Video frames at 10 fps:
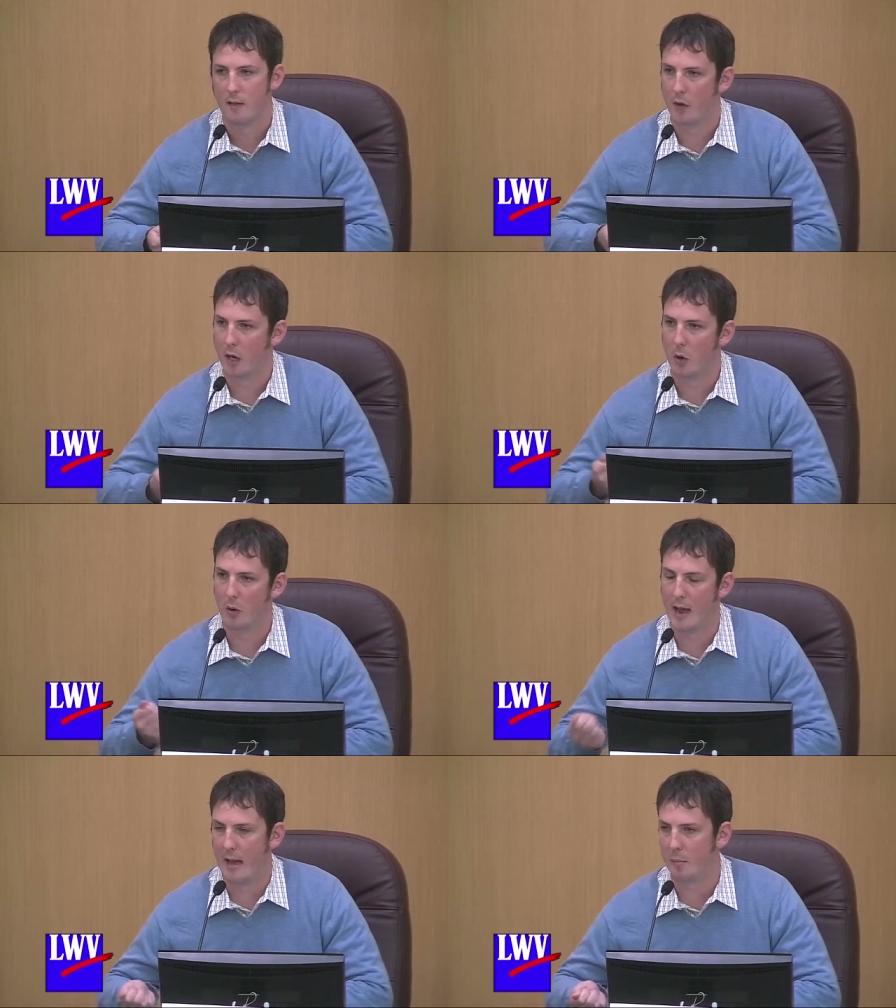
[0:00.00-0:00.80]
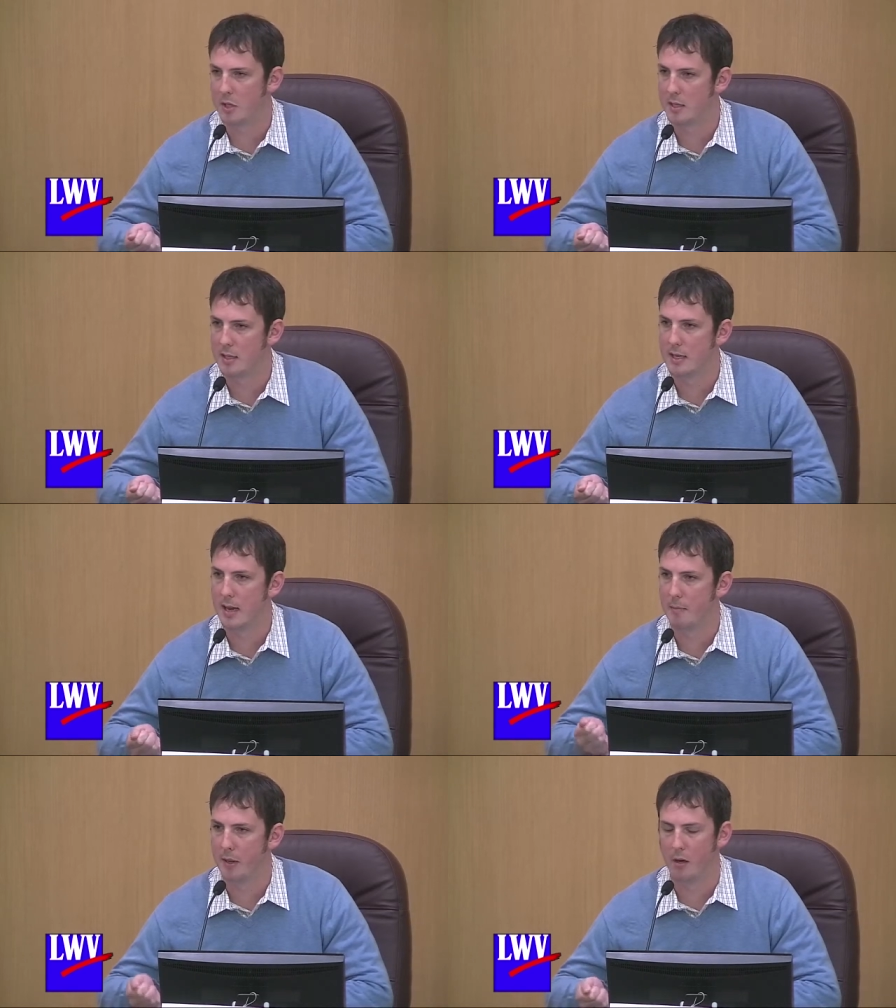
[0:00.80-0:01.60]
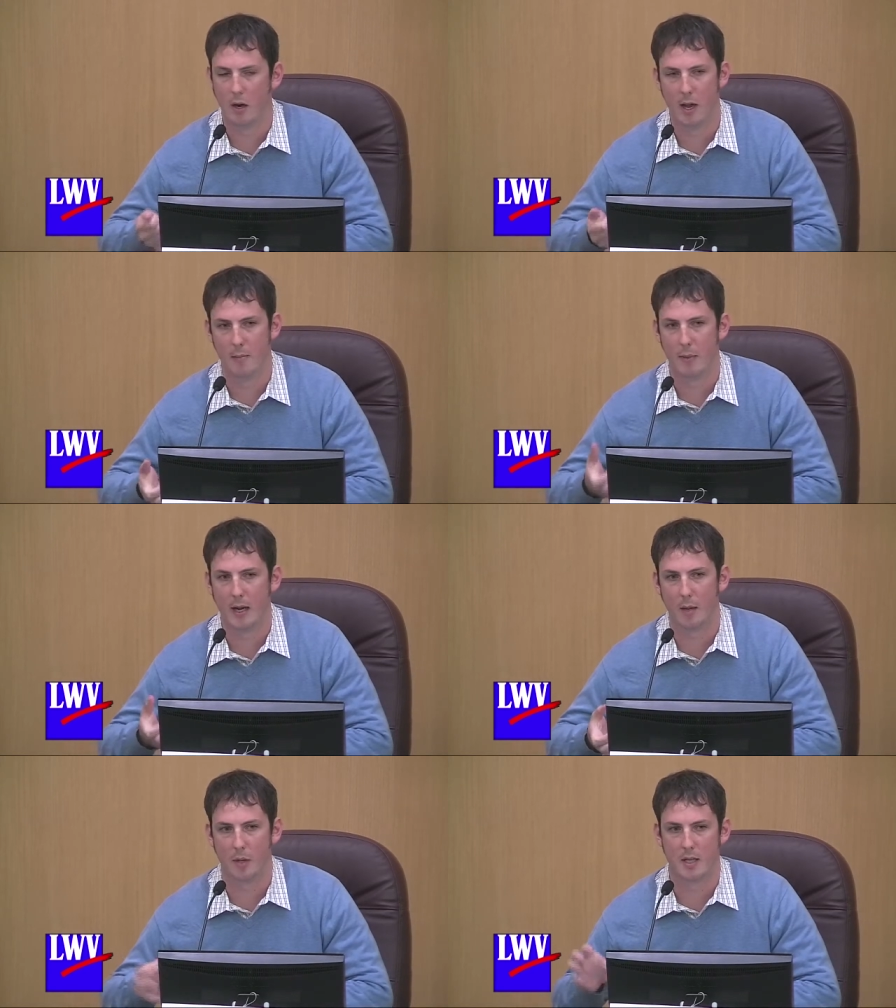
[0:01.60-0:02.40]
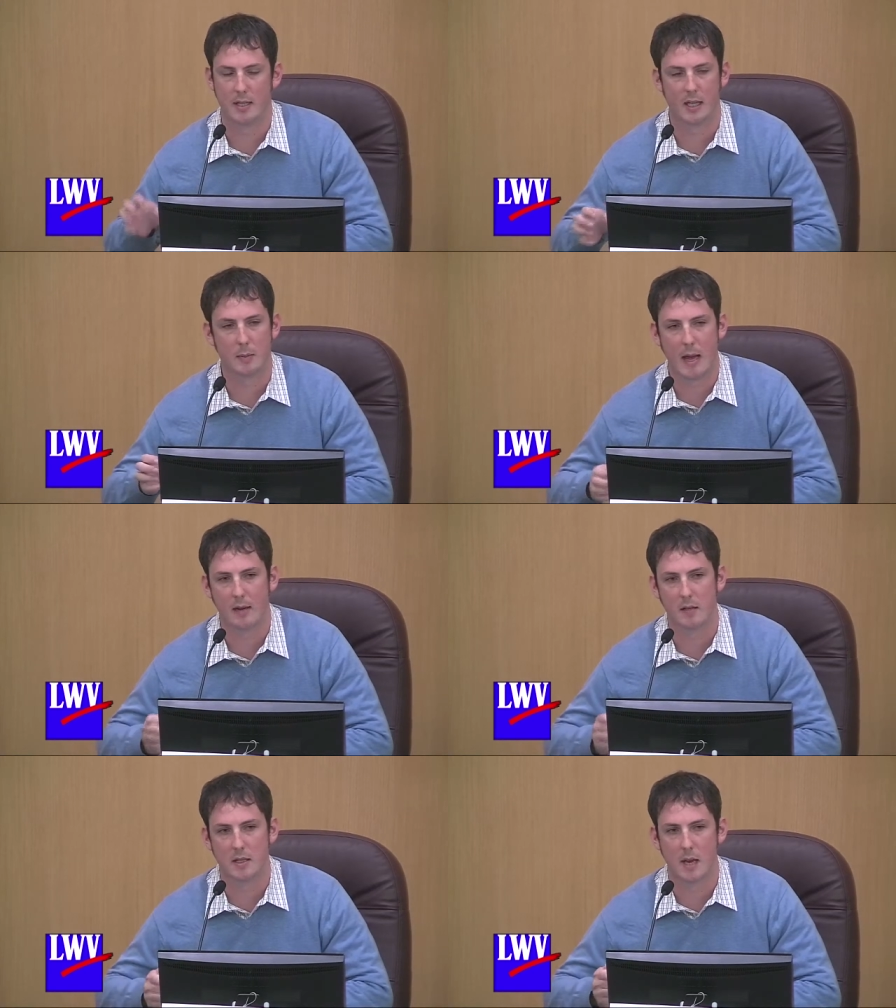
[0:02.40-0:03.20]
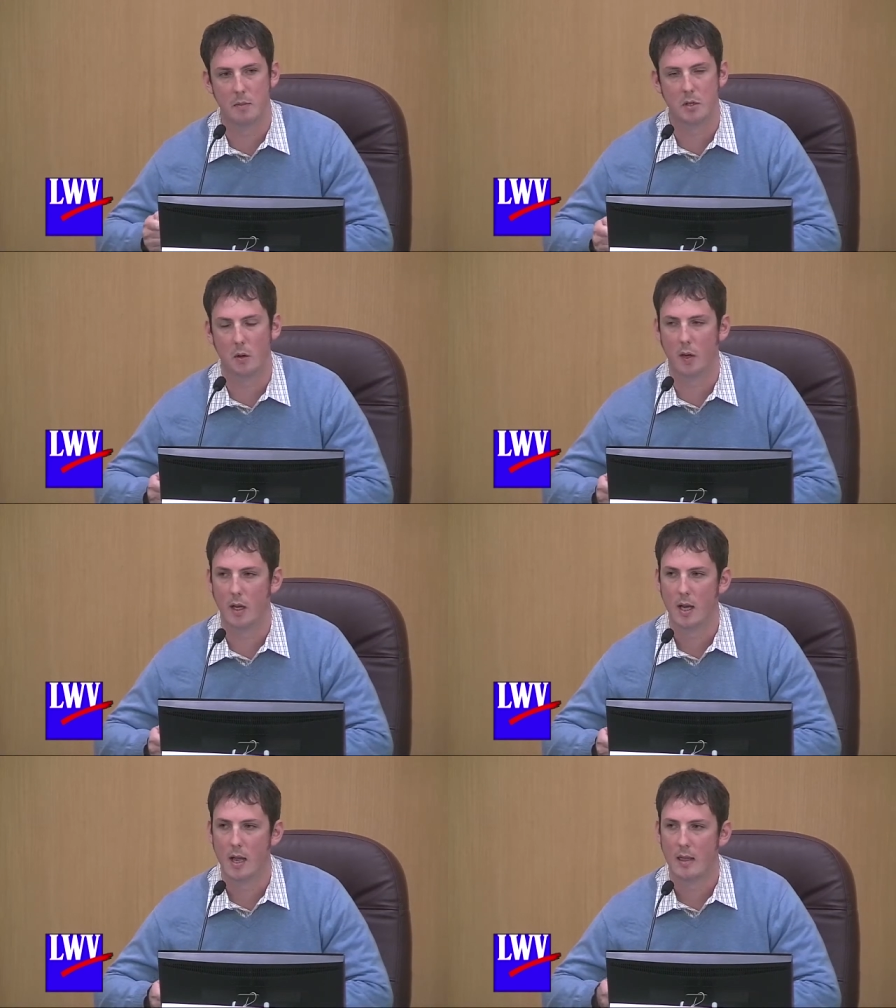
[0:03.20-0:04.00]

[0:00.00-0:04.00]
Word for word: If I go to Albertsons, and, and pick up a six pack of the same soda,